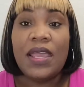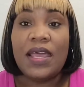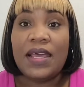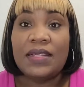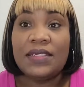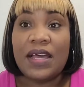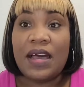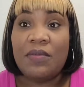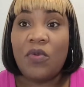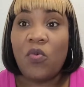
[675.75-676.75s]
and
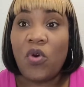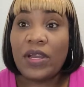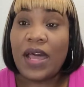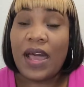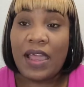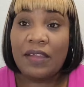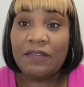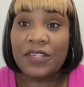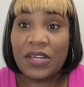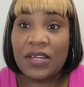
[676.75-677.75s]
what
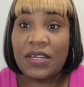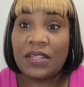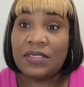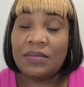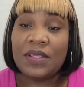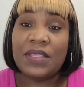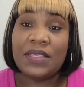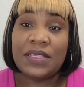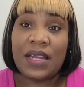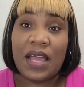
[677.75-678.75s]
I've done and some of the things that